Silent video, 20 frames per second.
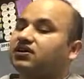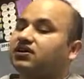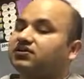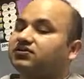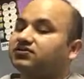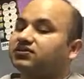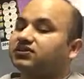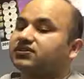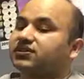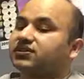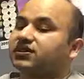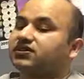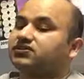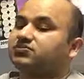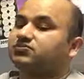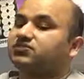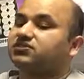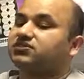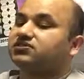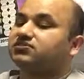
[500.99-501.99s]
you can
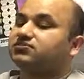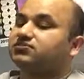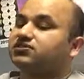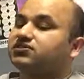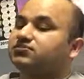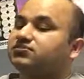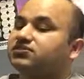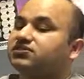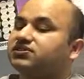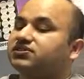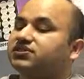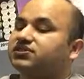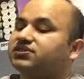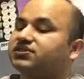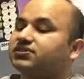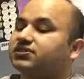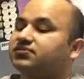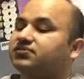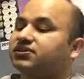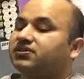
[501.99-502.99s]
ask me or send me an
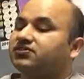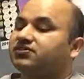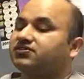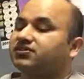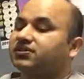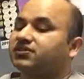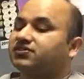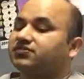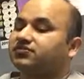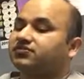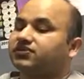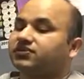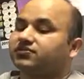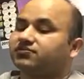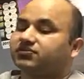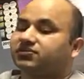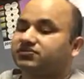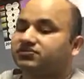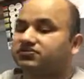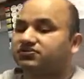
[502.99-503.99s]
email. Thank you very
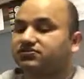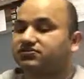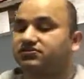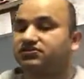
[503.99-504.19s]
much.